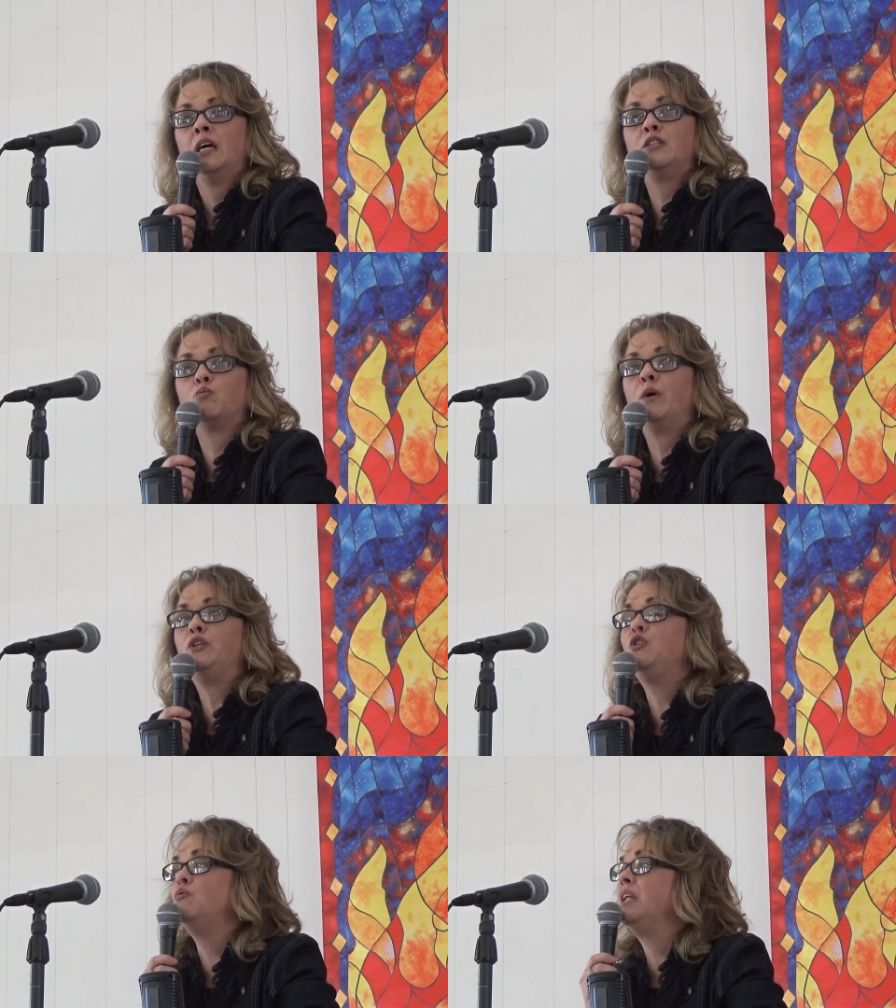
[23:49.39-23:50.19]
is
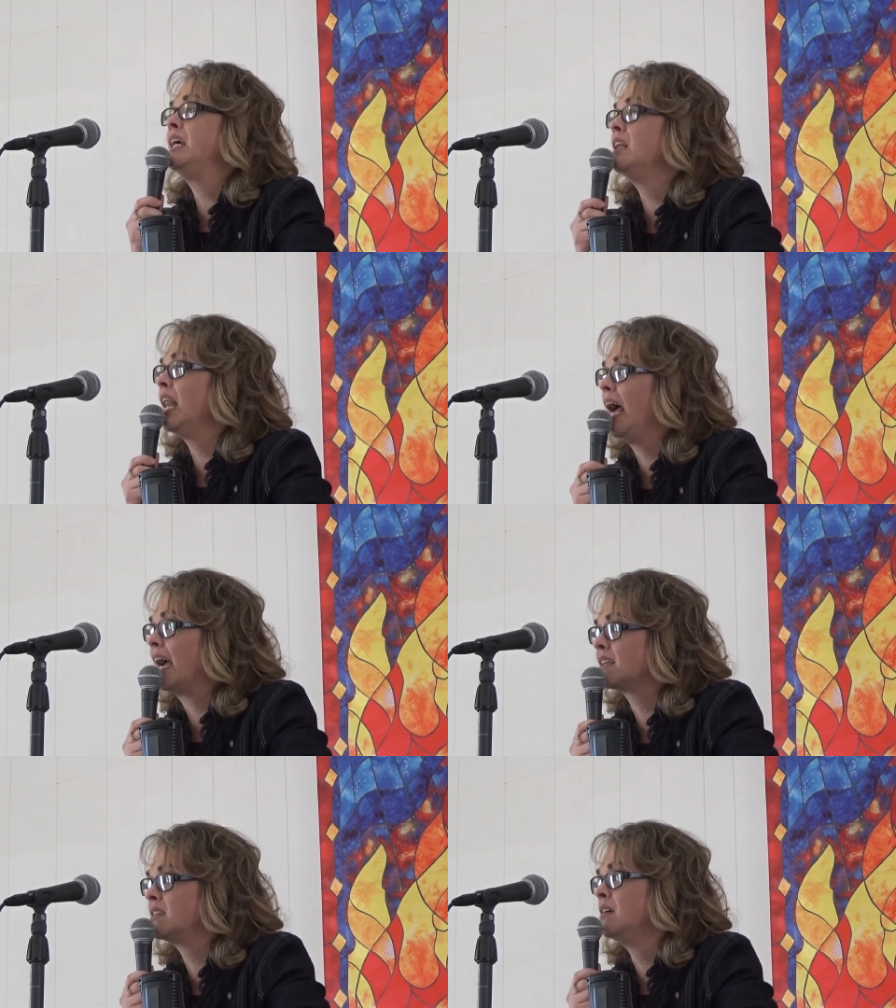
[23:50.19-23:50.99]
when you
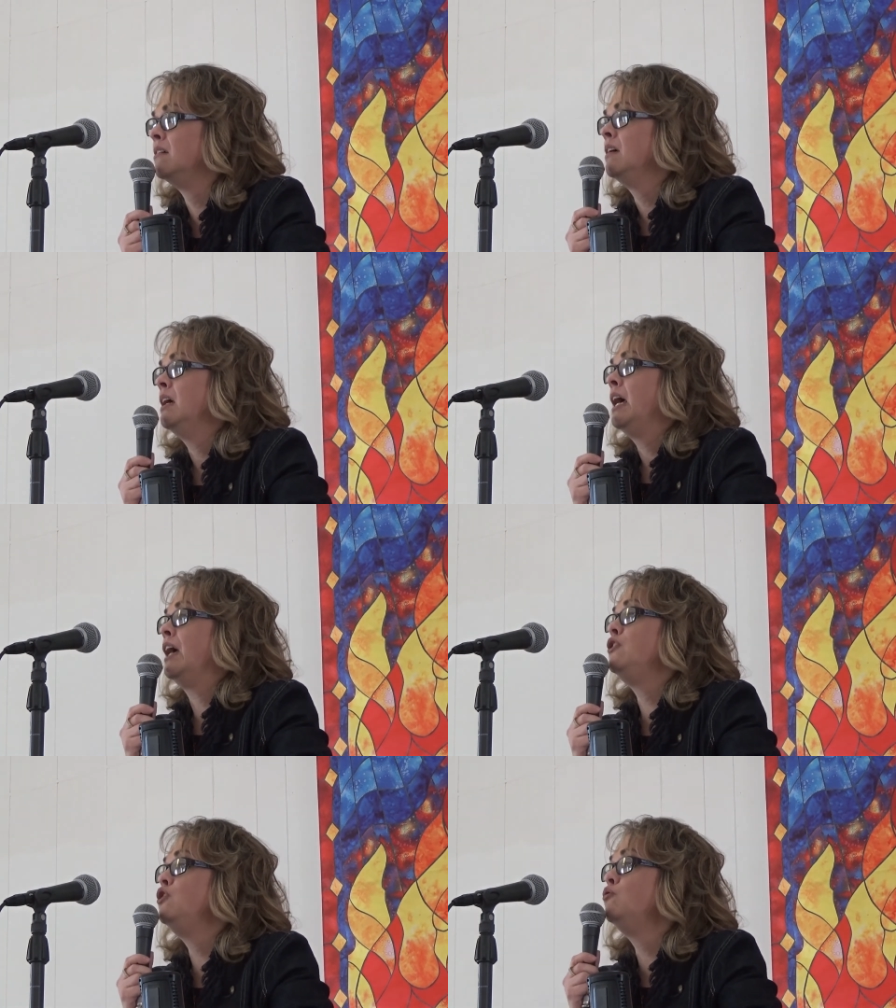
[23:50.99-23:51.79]
neglect
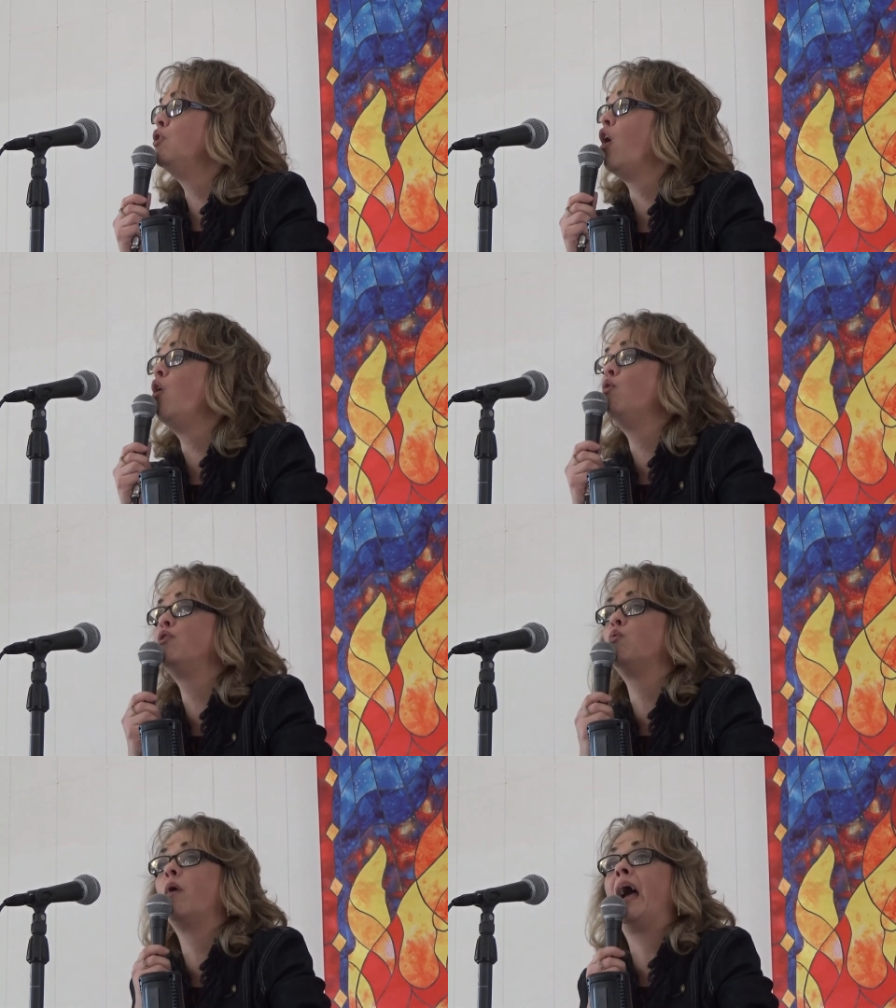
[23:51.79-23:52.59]
and you know
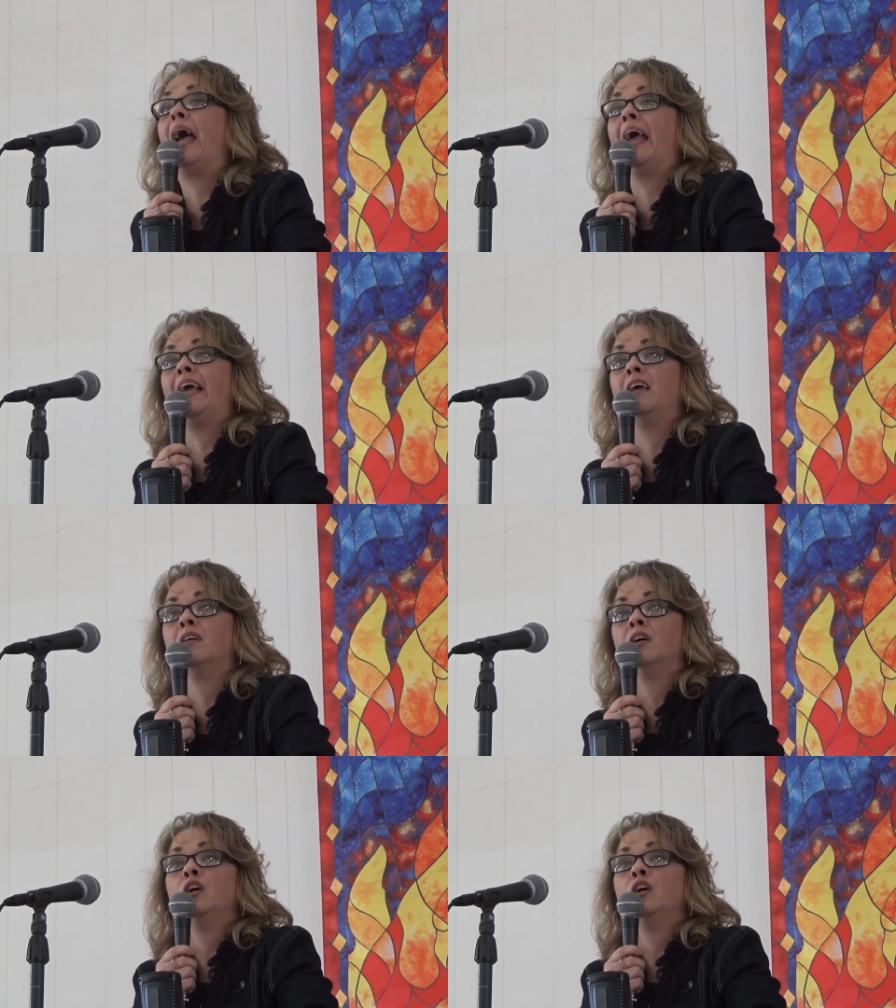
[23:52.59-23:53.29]
the way.